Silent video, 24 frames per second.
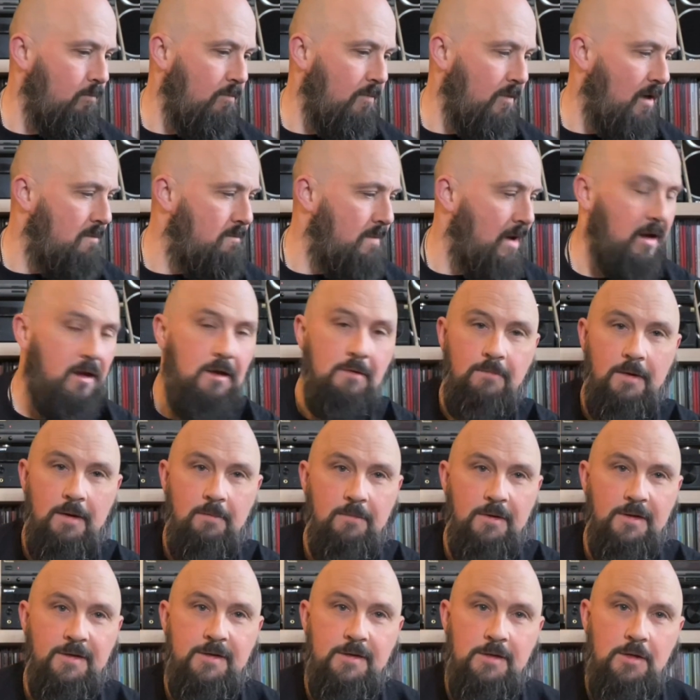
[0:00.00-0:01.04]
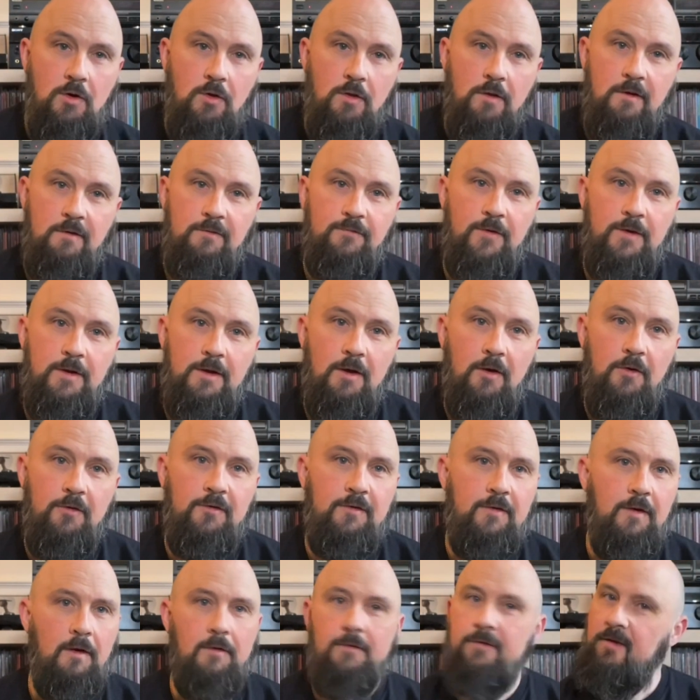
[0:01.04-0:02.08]
my commitment to doing these videos,
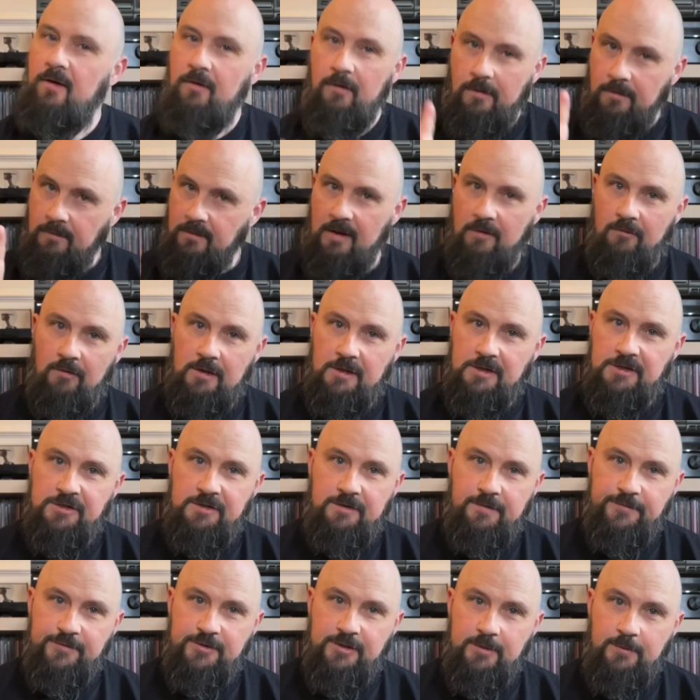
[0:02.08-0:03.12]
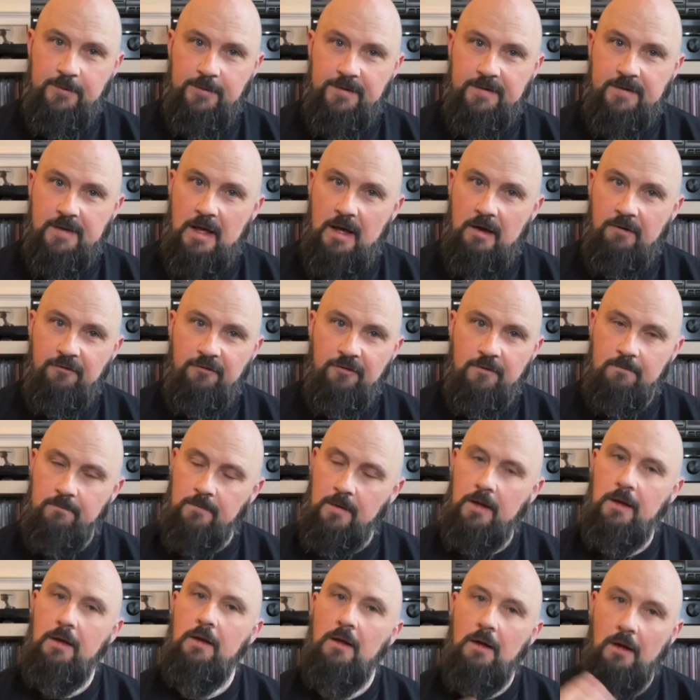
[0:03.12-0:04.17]
so sorry, dereliction of duties there from
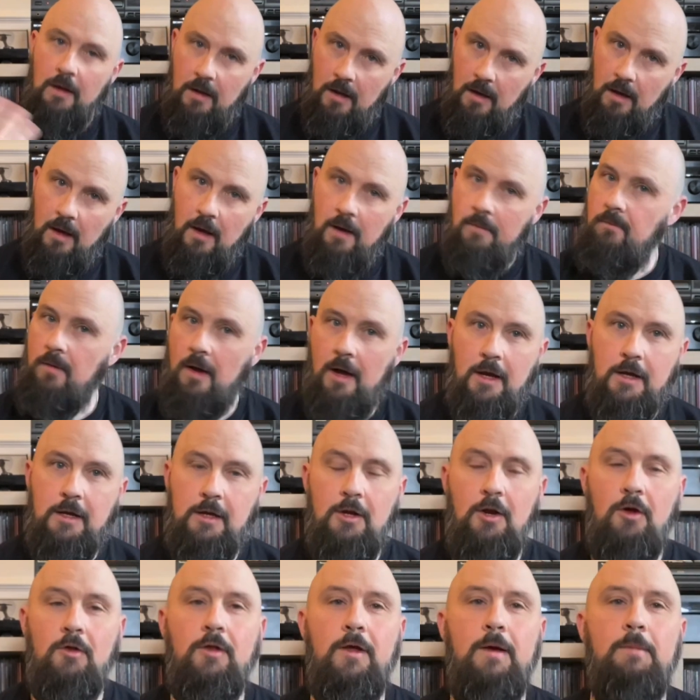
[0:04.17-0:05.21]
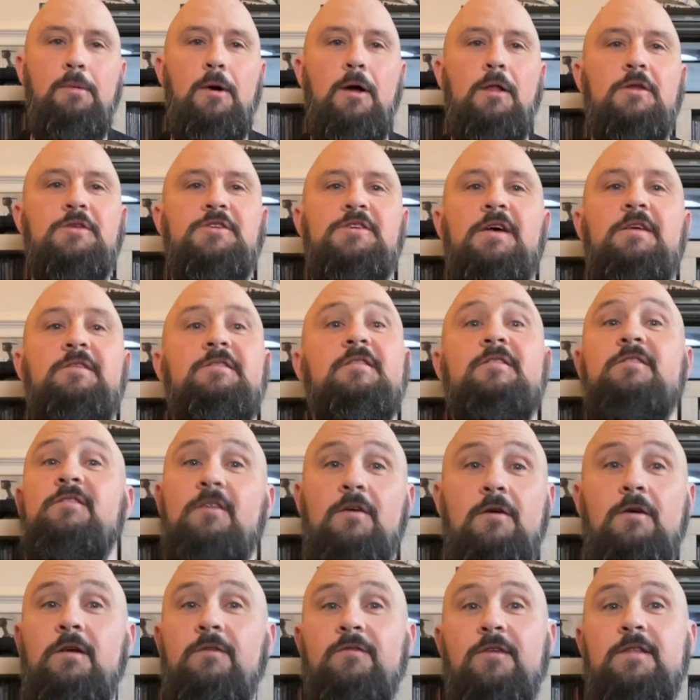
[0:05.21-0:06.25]
me. I can only apologise, so
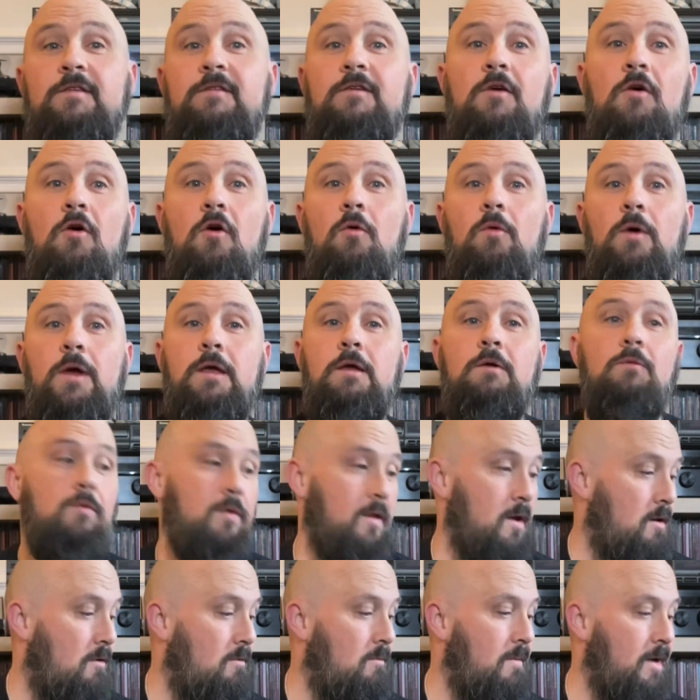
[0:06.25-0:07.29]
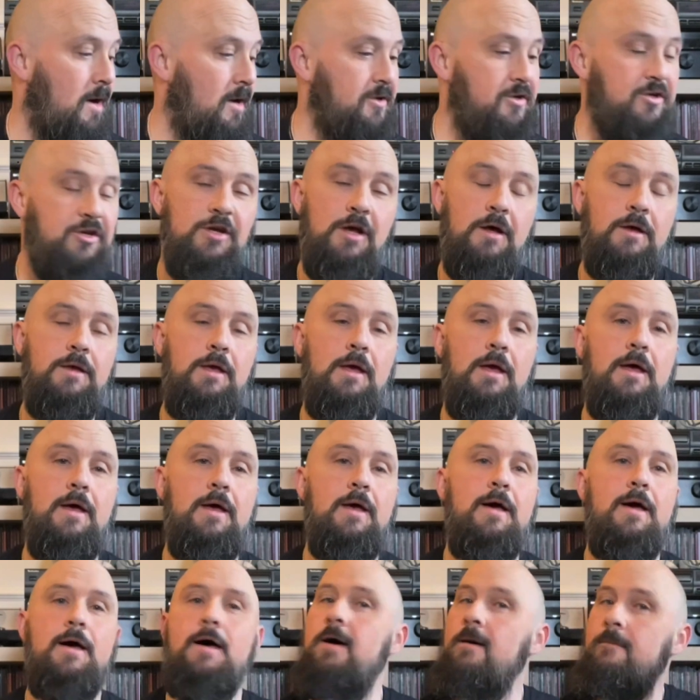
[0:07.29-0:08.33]
sorry you've had to go a week without my shite.
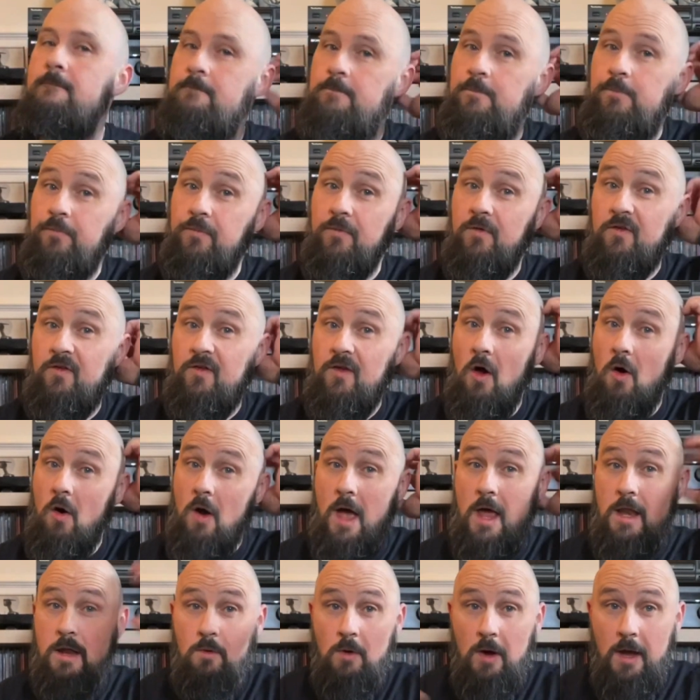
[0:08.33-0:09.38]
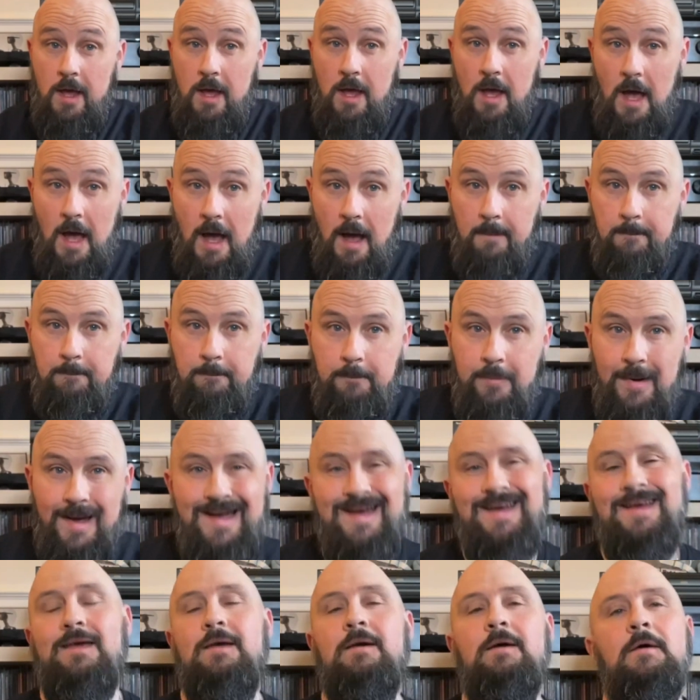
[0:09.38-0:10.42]
So anyway, I'm
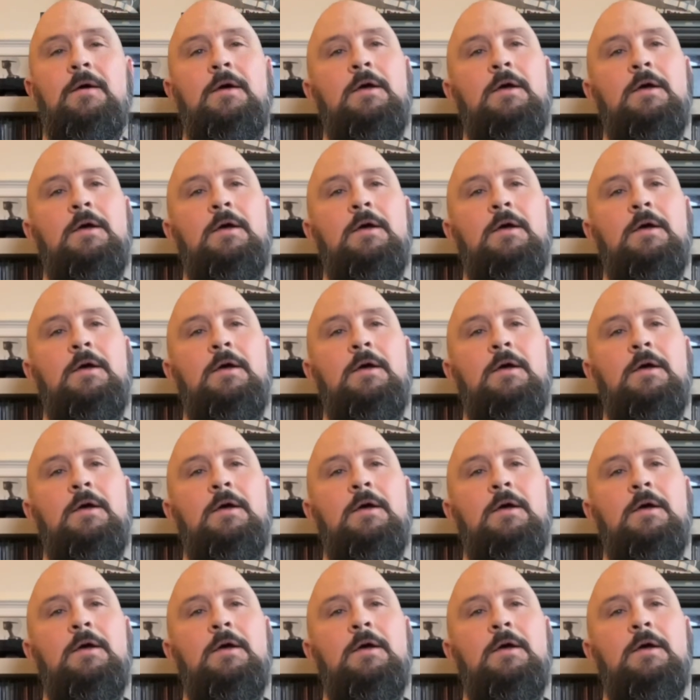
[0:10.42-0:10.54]
back.